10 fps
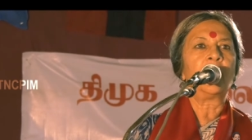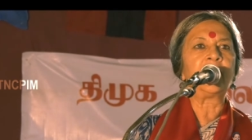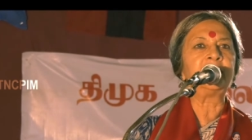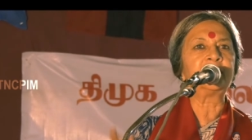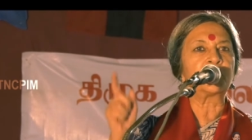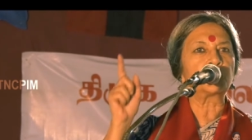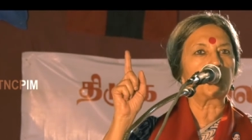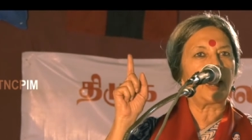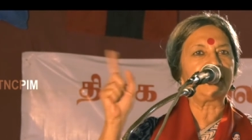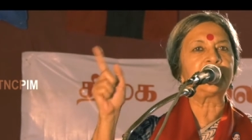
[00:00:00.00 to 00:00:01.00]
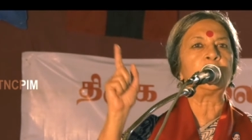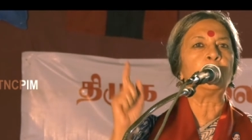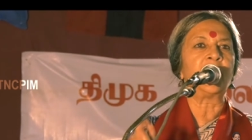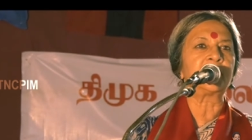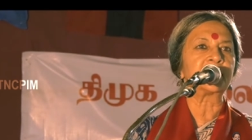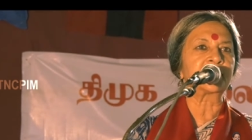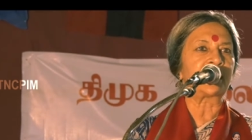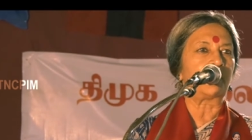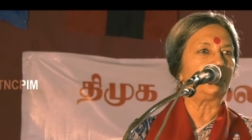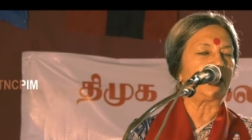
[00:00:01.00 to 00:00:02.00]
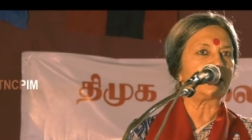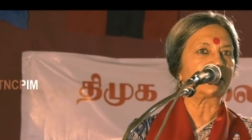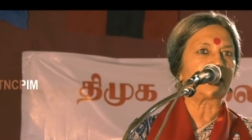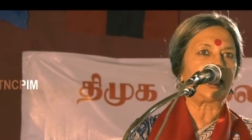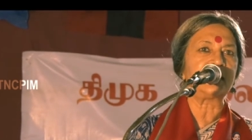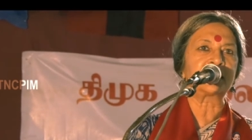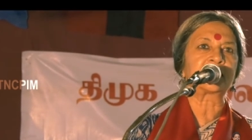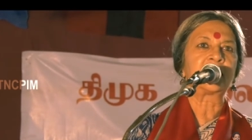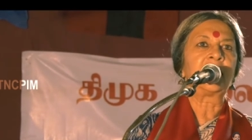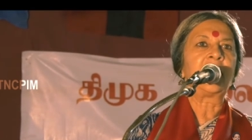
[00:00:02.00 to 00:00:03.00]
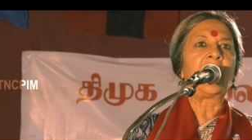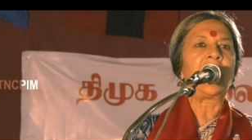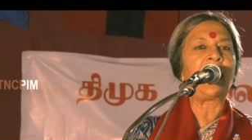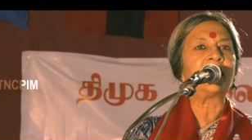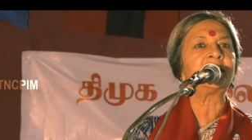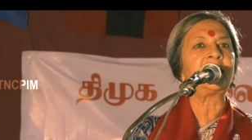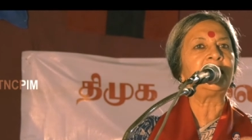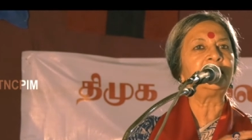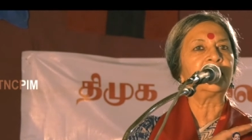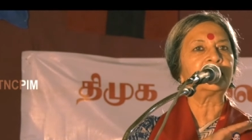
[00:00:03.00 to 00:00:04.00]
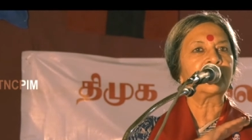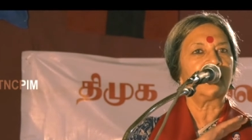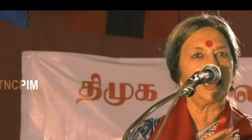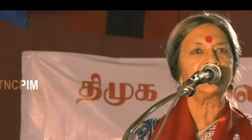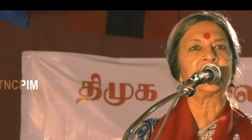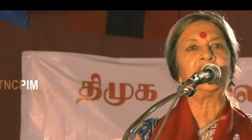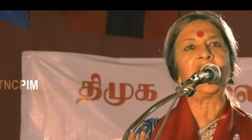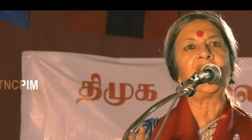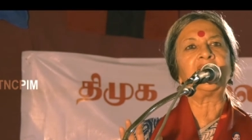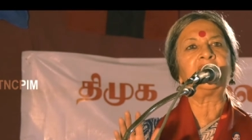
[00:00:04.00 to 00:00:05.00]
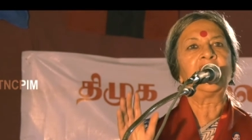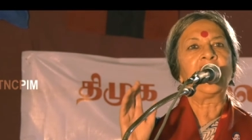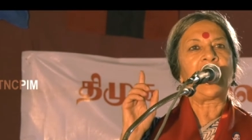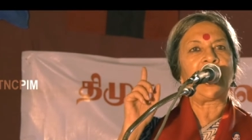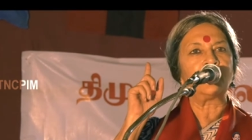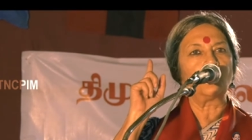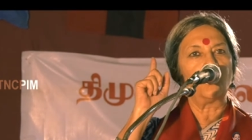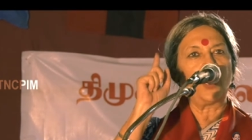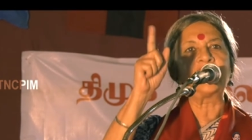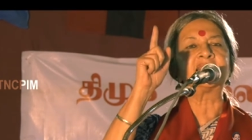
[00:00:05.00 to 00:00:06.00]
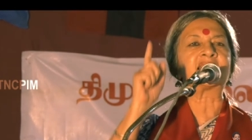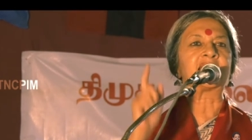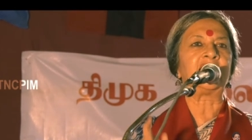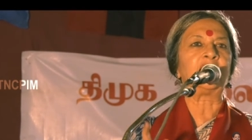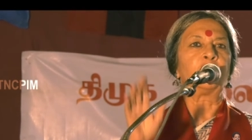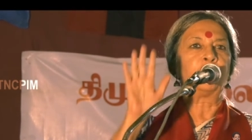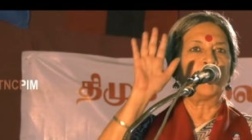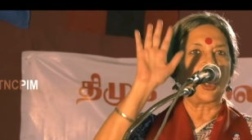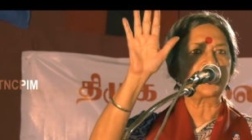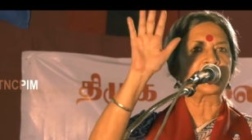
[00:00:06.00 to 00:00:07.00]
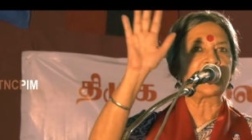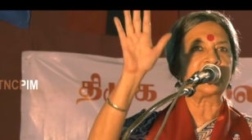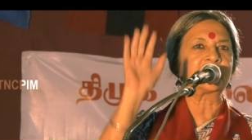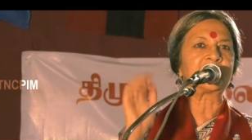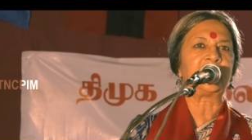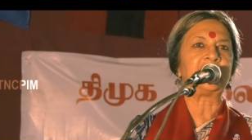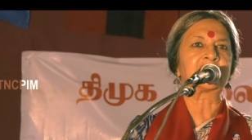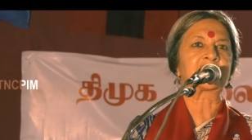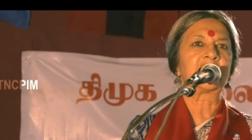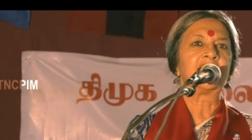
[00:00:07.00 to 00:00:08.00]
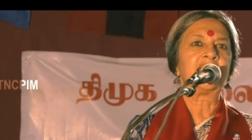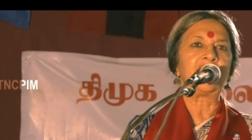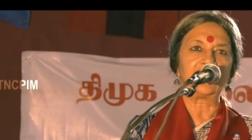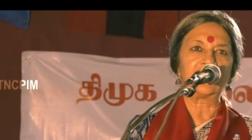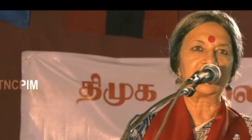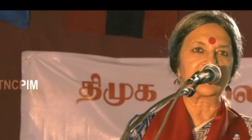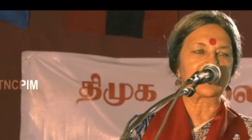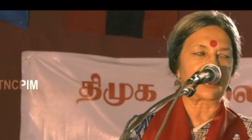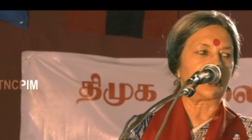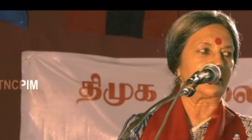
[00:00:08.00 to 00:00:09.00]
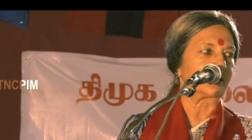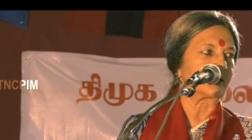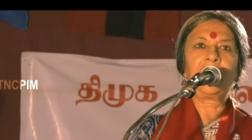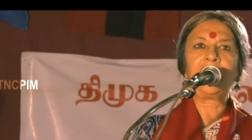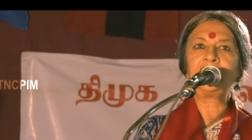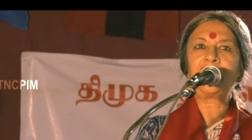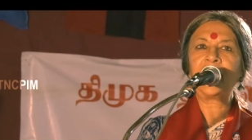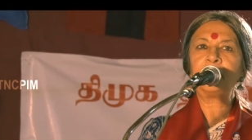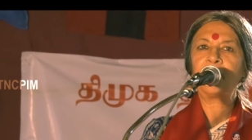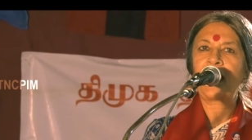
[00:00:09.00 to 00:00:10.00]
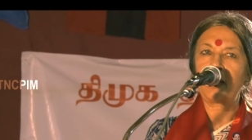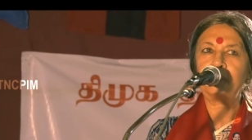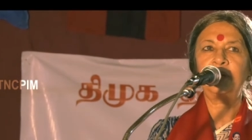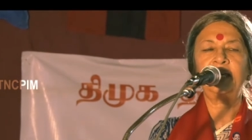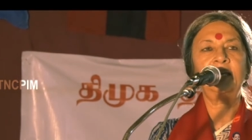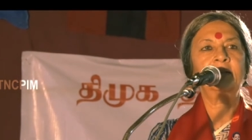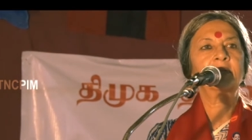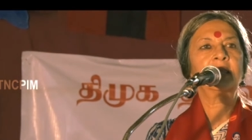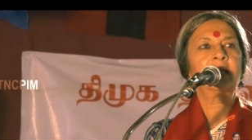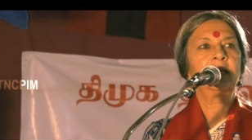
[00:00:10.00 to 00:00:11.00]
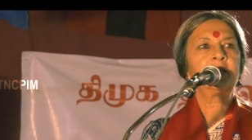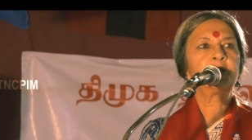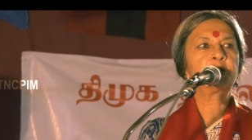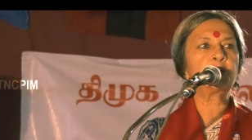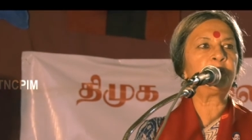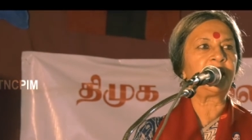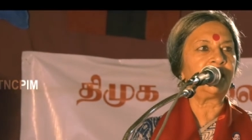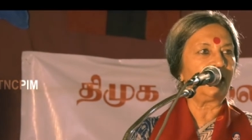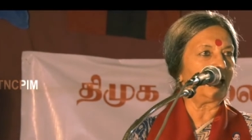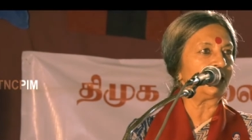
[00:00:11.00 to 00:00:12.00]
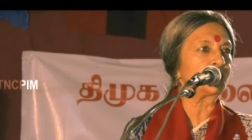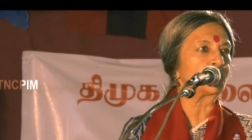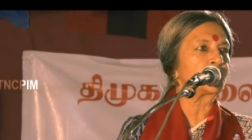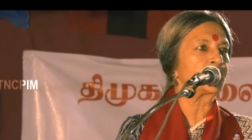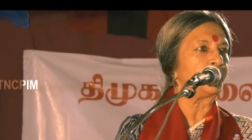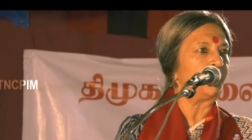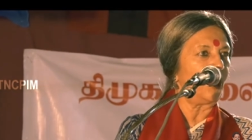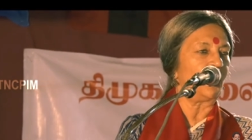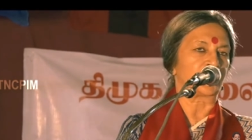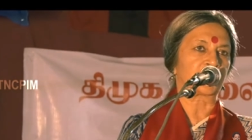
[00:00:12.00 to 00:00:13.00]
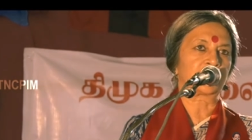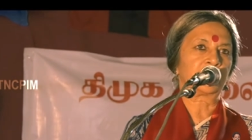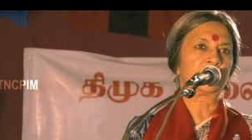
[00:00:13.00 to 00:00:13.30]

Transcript: in the twenty-one assembly seats, and in the thirty-nine and one seat, forty seats in this state. And I am happy to be here to support